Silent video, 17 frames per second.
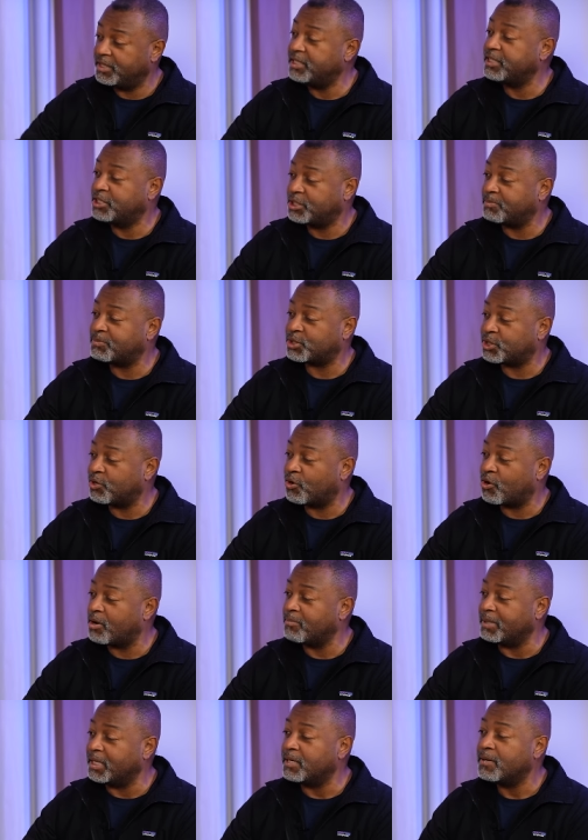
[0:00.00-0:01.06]
the Egyptian
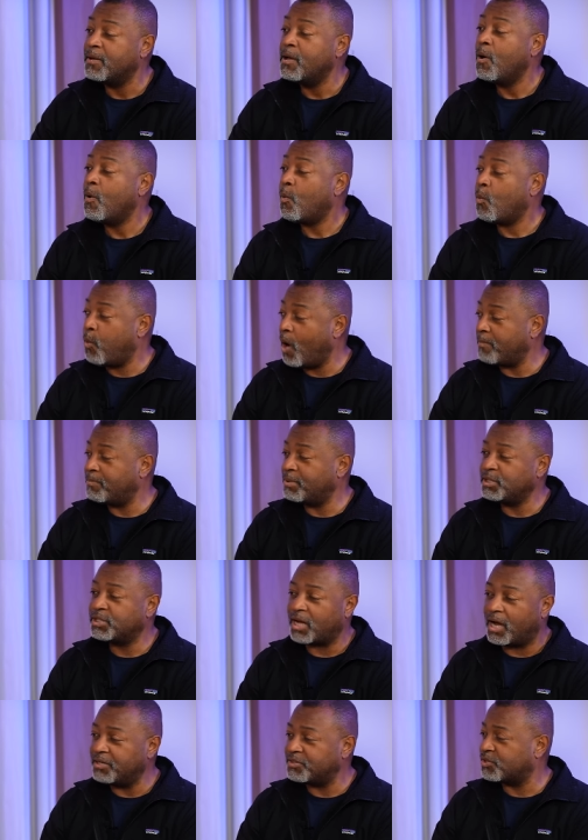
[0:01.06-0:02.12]
army.
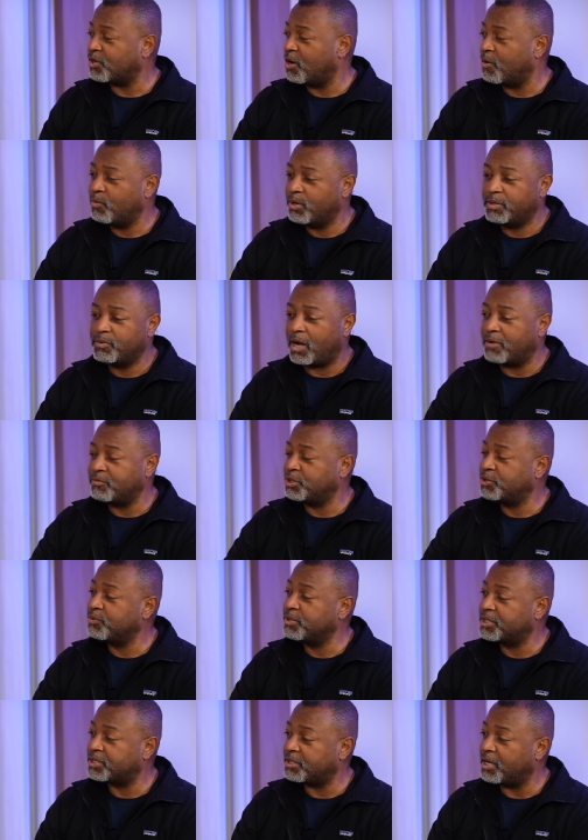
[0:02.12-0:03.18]
Weapons, I saw when I was
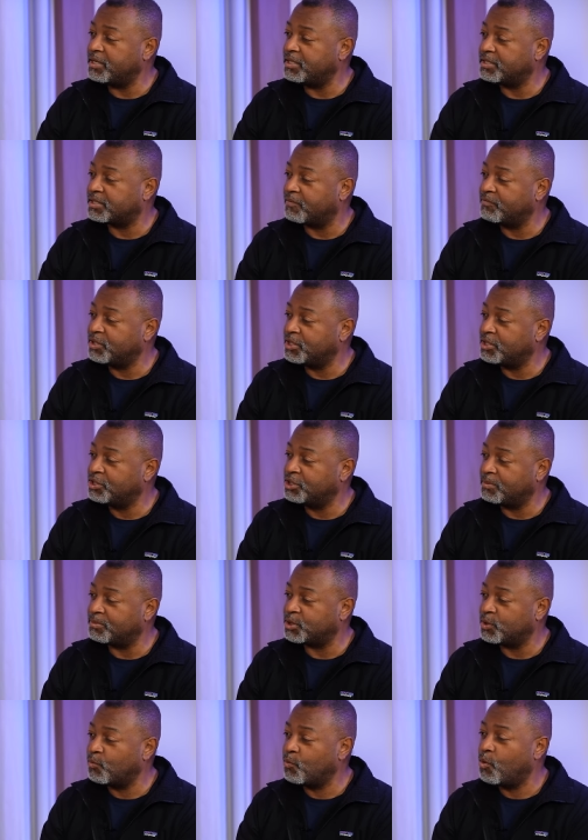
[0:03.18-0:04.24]
doing studies of the
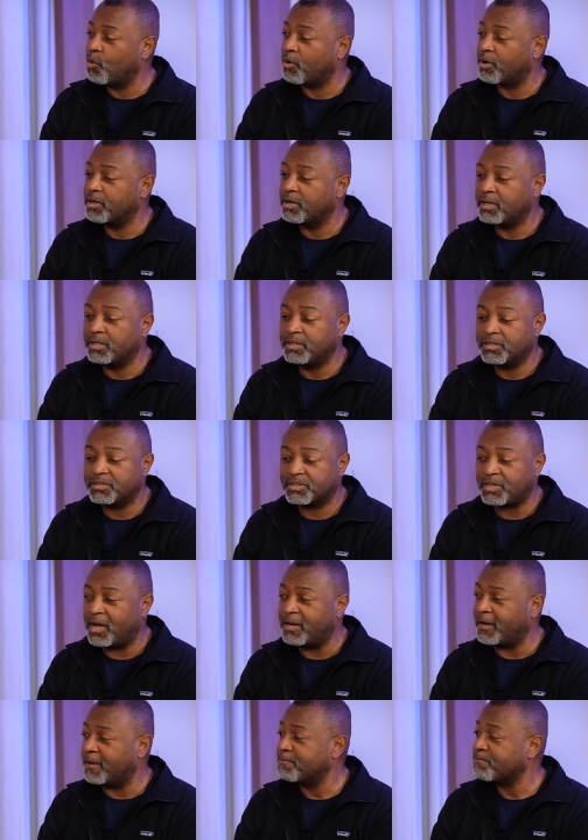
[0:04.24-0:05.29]
Egyptian war in the
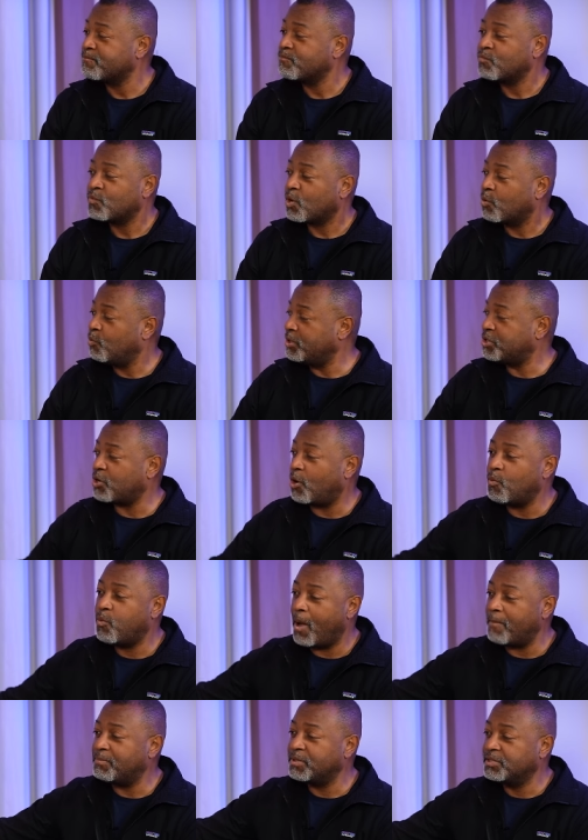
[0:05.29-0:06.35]
Sinai, we saw
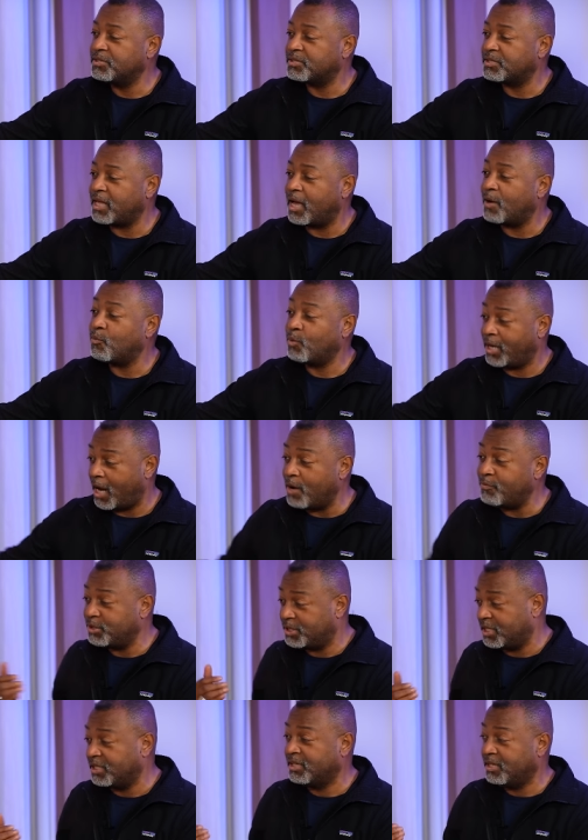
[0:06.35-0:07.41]
weapons that when I
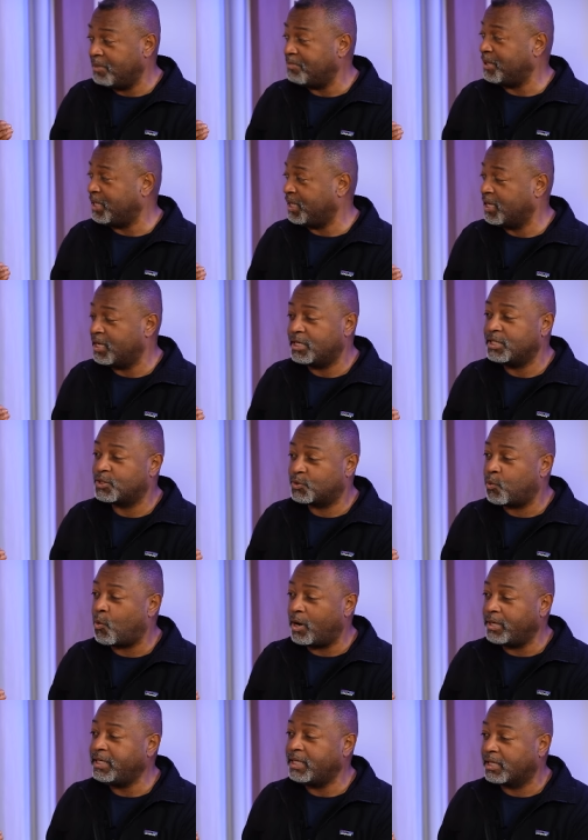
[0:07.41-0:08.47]
was in Libya in
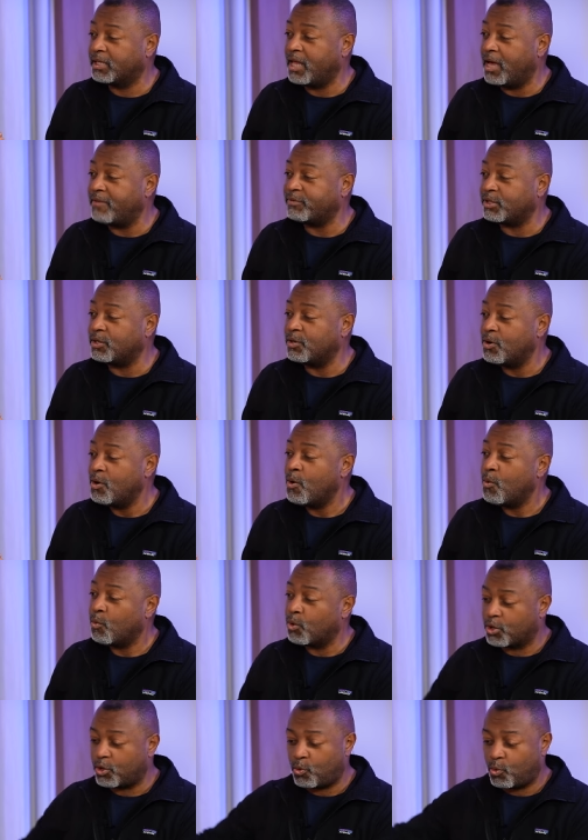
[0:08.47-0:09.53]
2011
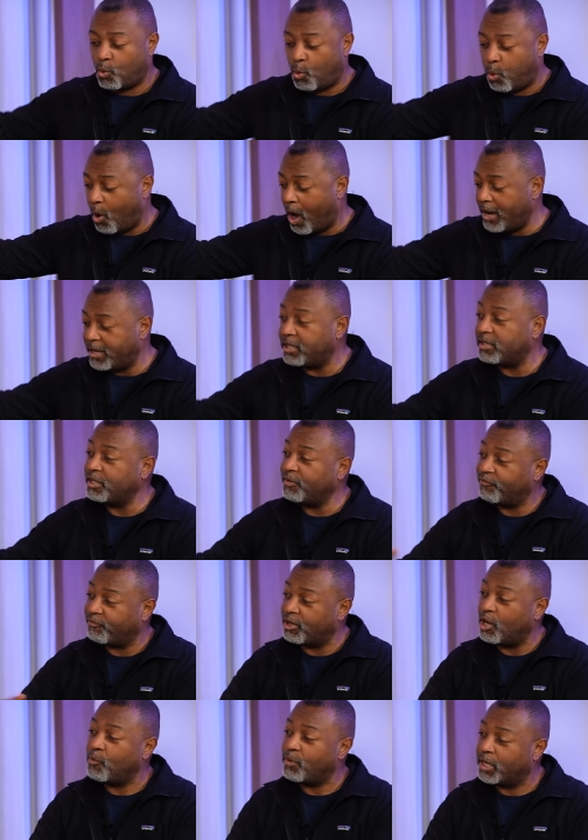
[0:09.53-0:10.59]
were quietly
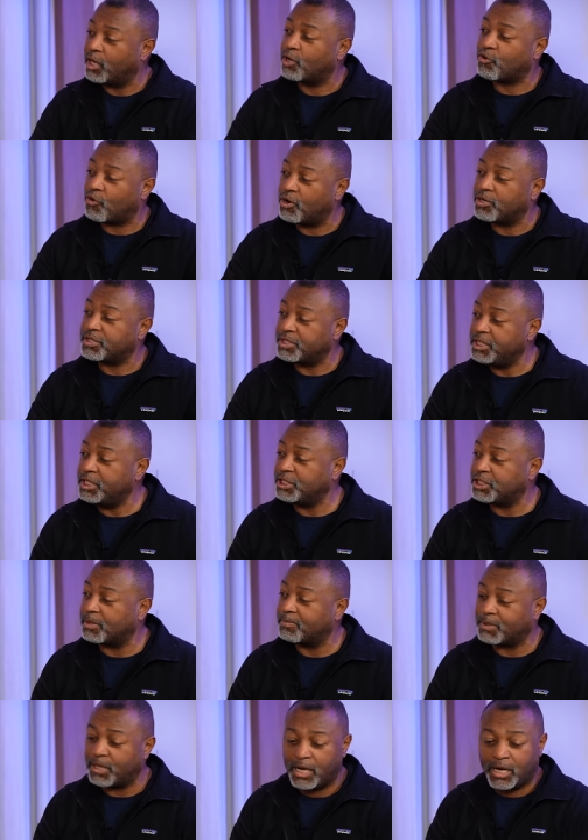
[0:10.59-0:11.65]
flowing across
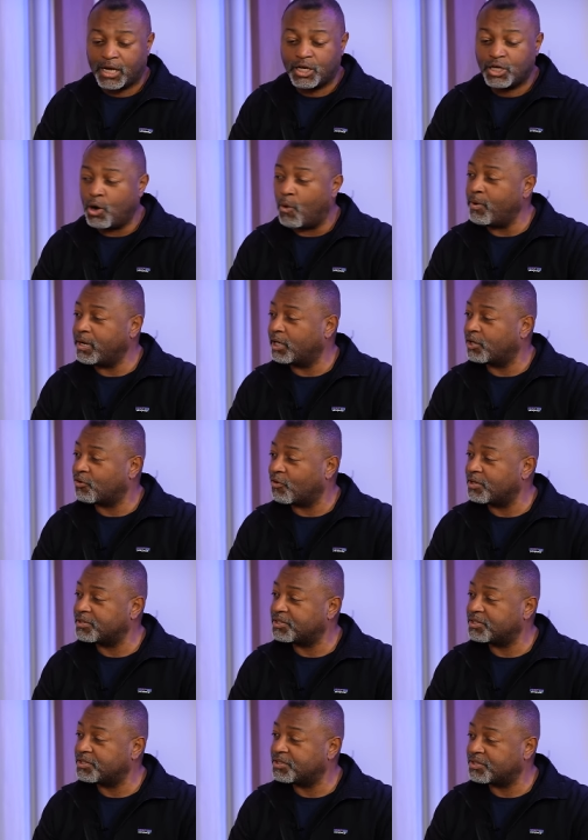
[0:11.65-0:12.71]
Egypt and going
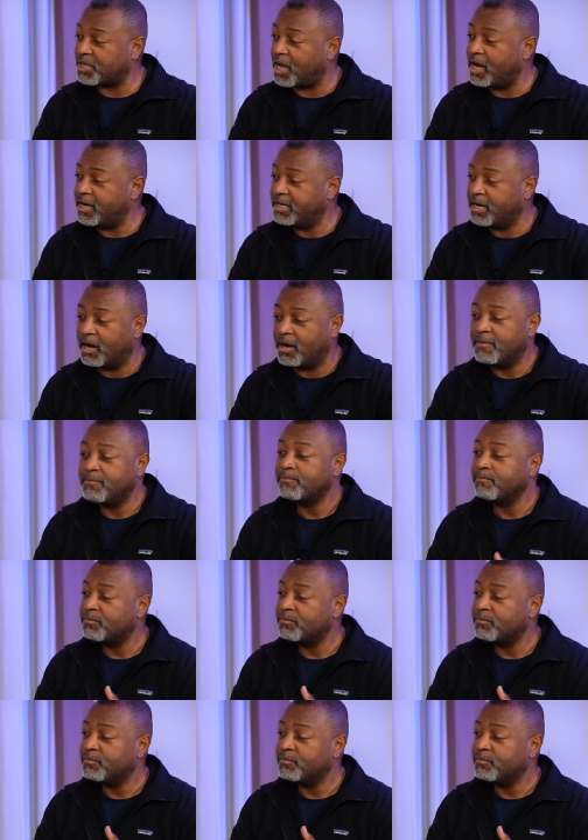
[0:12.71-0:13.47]
across the Sinai